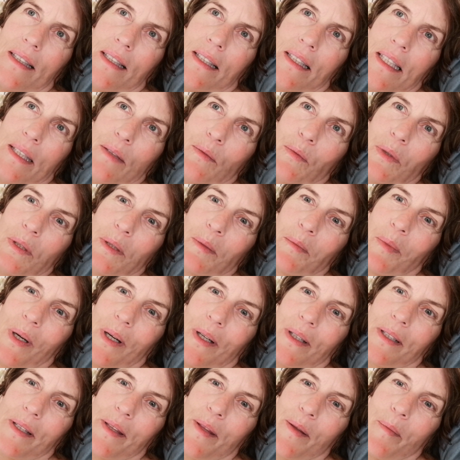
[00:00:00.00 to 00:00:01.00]
And it was
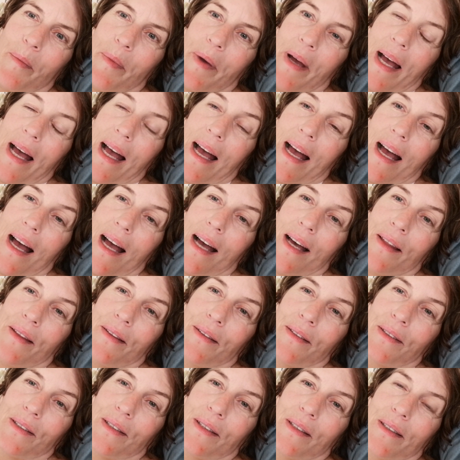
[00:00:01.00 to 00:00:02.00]
part of the path
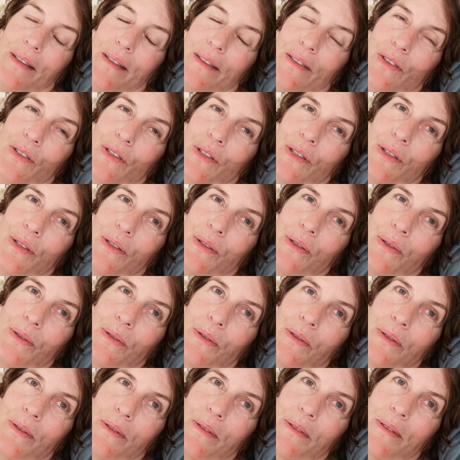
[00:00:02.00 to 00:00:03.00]

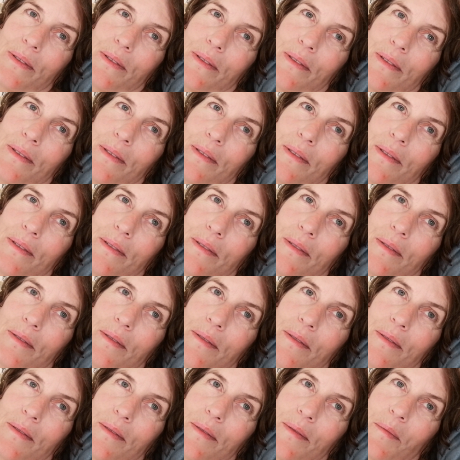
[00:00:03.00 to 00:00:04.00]
to
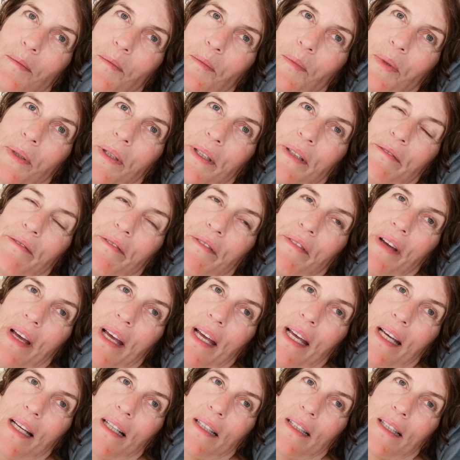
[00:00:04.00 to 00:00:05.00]

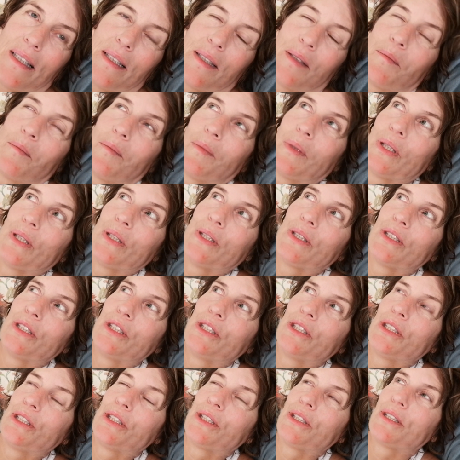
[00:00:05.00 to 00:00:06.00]
prevail and
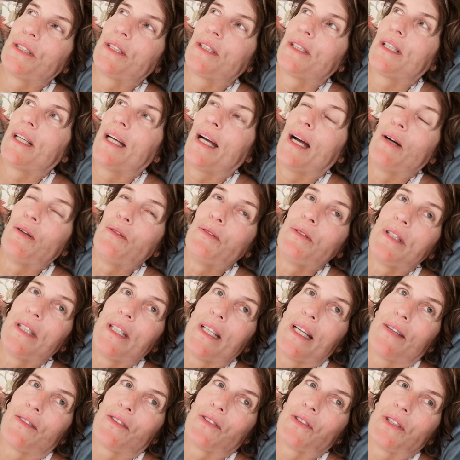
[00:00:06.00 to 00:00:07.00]
emerge out
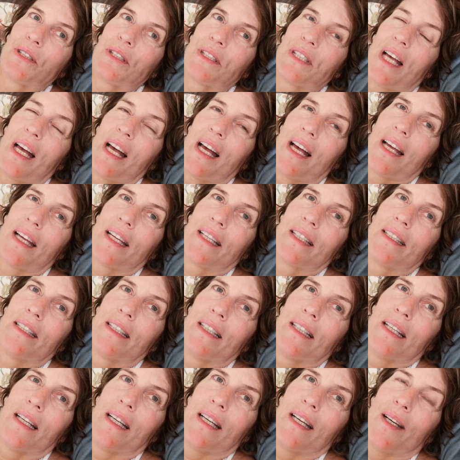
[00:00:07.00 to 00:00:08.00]
the other side,
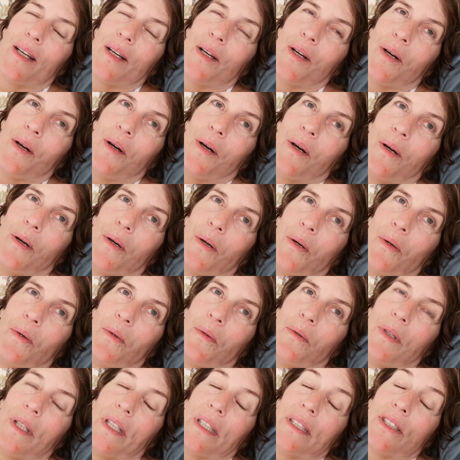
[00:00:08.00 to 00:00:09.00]

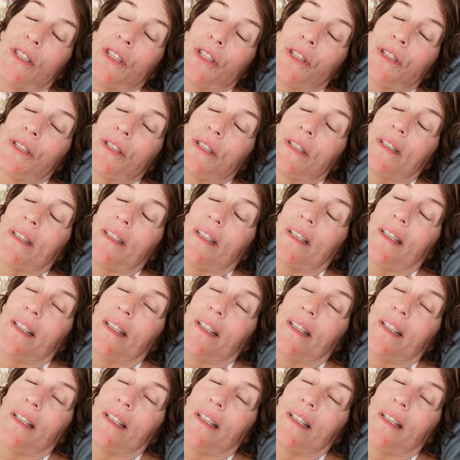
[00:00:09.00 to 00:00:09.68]
which